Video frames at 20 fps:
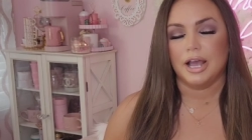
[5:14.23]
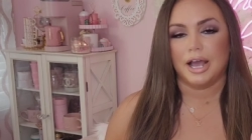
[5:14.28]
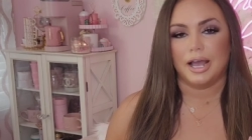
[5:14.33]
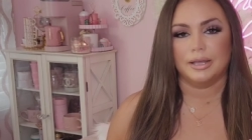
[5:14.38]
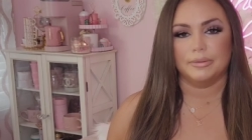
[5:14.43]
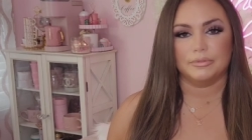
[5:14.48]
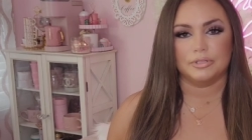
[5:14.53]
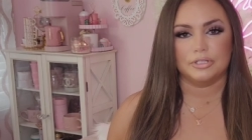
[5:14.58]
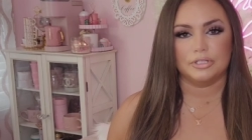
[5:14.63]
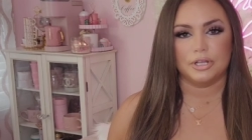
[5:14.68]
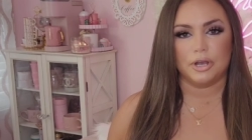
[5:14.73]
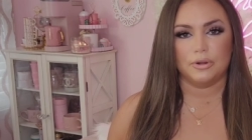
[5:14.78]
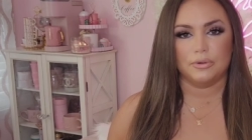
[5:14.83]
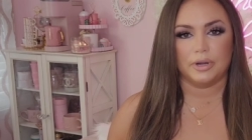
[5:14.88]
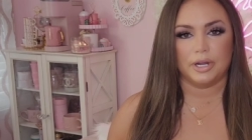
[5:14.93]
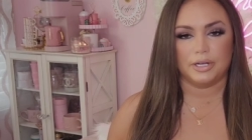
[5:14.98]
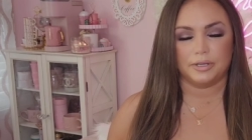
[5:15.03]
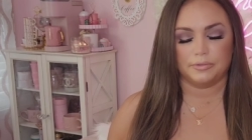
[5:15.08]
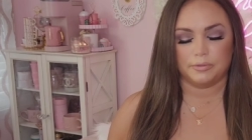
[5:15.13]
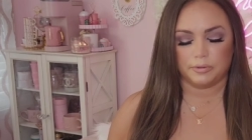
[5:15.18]
I'm so
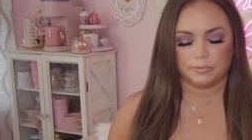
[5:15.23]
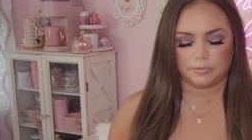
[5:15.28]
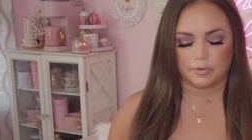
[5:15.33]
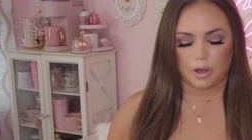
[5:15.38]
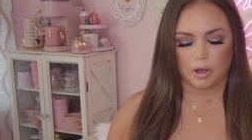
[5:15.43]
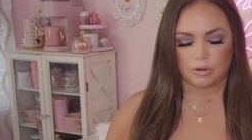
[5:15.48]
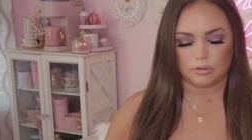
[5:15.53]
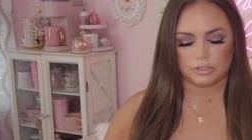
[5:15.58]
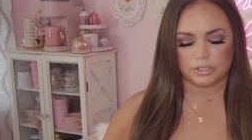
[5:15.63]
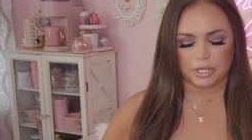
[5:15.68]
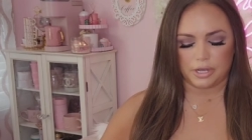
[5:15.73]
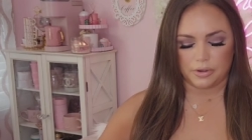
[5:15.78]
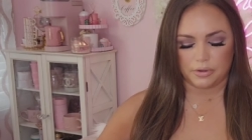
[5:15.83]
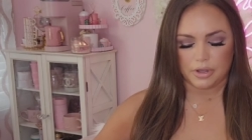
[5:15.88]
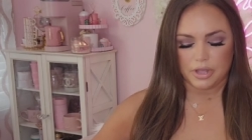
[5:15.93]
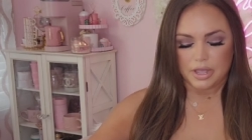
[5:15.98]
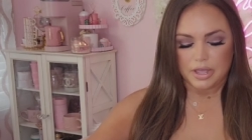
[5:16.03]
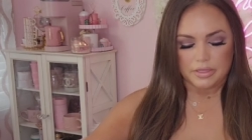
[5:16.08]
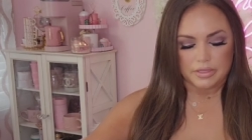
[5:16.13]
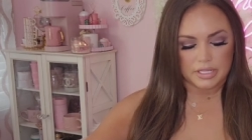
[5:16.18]
ready for fall. So
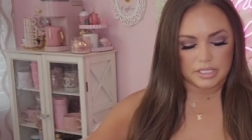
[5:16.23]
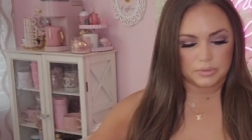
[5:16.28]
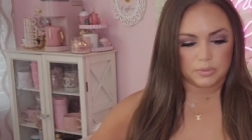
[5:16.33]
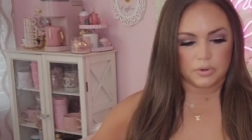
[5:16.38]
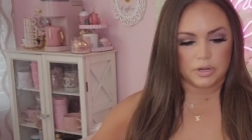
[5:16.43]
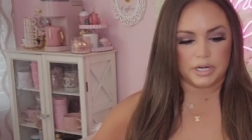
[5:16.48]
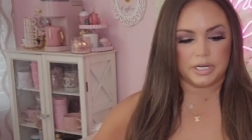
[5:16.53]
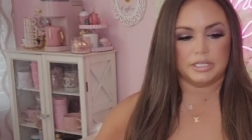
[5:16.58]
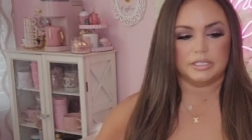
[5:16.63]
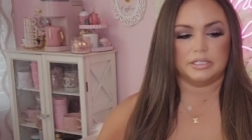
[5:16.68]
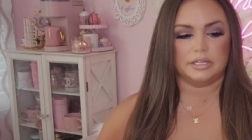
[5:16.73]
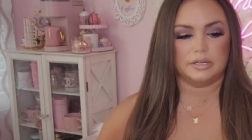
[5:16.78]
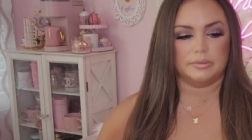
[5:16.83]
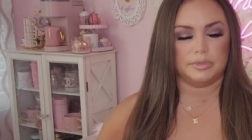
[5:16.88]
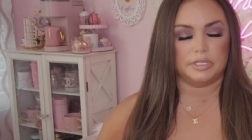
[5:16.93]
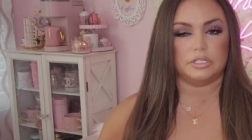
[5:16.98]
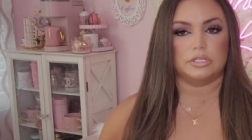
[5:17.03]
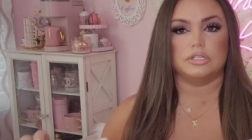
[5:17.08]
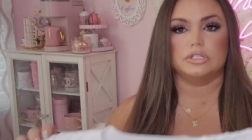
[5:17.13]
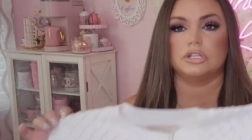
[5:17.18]
this one is going to
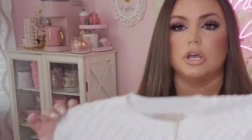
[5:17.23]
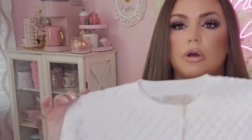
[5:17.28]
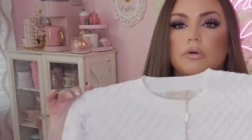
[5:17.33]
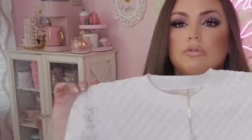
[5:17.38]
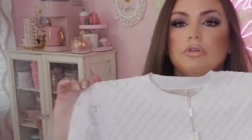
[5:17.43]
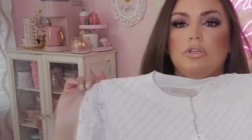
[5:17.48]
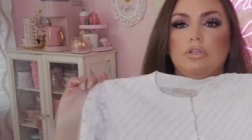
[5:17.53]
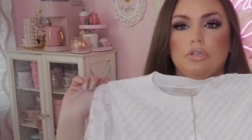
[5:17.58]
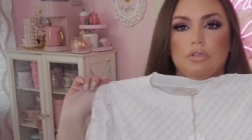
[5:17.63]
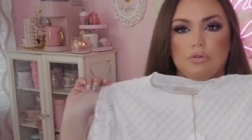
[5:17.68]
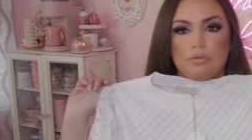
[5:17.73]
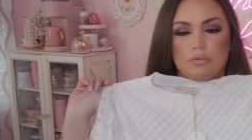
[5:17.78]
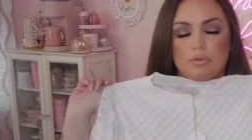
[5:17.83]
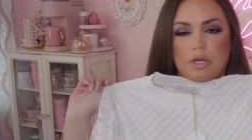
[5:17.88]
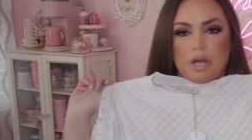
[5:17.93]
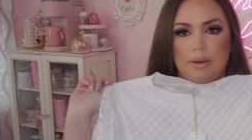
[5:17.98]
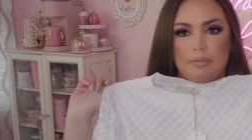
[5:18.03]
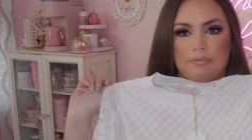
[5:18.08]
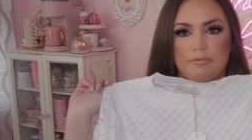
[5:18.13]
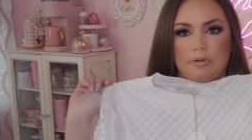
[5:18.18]
be so
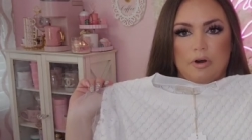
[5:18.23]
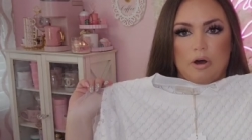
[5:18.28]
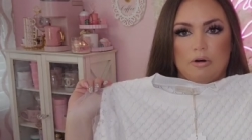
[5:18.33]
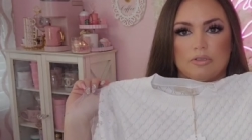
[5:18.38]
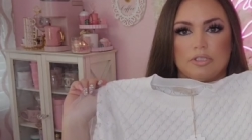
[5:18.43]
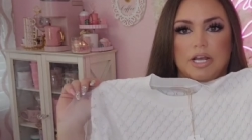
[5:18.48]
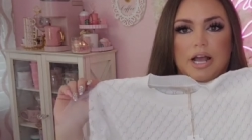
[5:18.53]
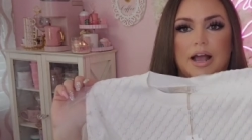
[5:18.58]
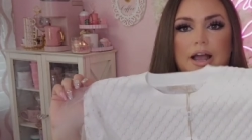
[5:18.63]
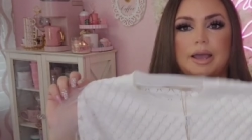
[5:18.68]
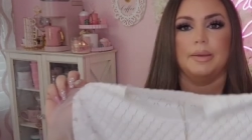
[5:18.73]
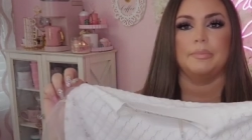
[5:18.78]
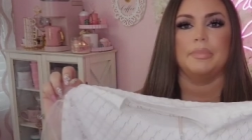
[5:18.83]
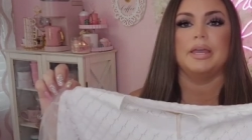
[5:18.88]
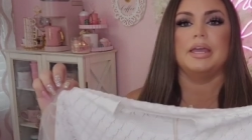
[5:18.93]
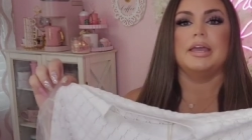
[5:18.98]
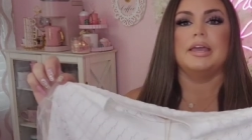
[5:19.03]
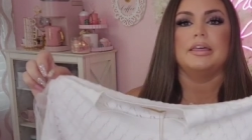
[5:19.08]
cute come fall time.